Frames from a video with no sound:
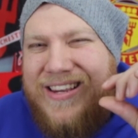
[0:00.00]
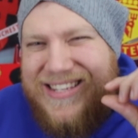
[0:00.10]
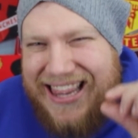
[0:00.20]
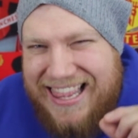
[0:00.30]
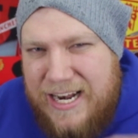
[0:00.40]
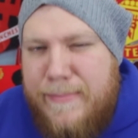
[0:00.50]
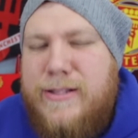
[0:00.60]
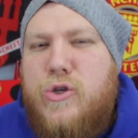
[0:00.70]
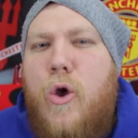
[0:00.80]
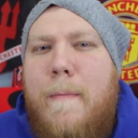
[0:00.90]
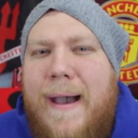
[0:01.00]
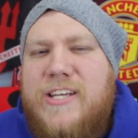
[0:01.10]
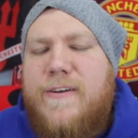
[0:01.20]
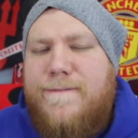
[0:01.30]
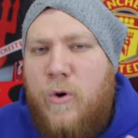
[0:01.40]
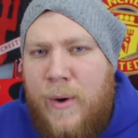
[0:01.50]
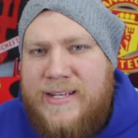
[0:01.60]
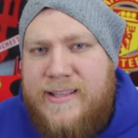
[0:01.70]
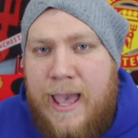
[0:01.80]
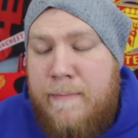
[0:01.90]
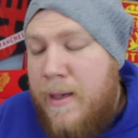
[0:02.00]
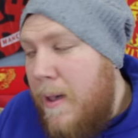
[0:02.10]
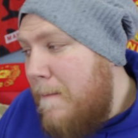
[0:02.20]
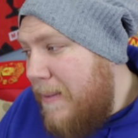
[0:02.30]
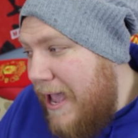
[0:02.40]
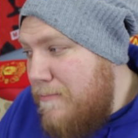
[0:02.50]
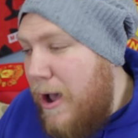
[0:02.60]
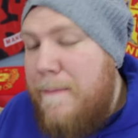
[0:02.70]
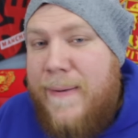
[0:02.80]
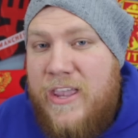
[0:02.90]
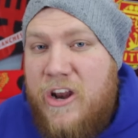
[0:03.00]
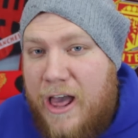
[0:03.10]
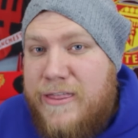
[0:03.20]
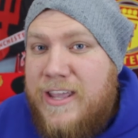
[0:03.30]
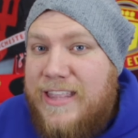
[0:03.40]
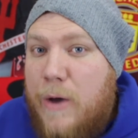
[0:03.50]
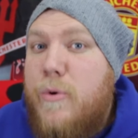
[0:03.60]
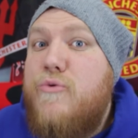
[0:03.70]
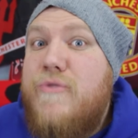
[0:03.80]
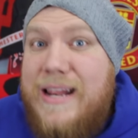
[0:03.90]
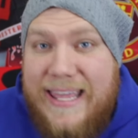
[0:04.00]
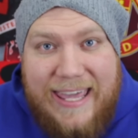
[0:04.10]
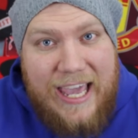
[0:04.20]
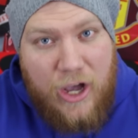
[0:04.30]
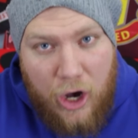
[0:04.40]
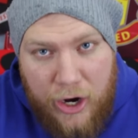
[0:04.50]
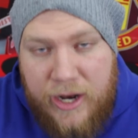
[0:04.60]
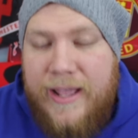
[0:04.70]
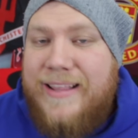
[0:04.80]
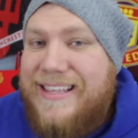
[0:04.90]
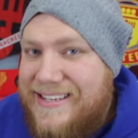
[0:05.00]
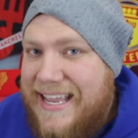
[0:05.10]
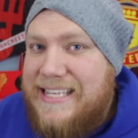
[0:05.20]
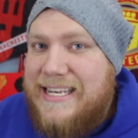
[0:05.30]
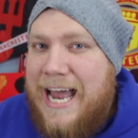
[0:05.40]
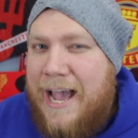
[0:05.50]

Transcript: just a little bit too much for West Ham. But in my opinion, I think they will really kick on the season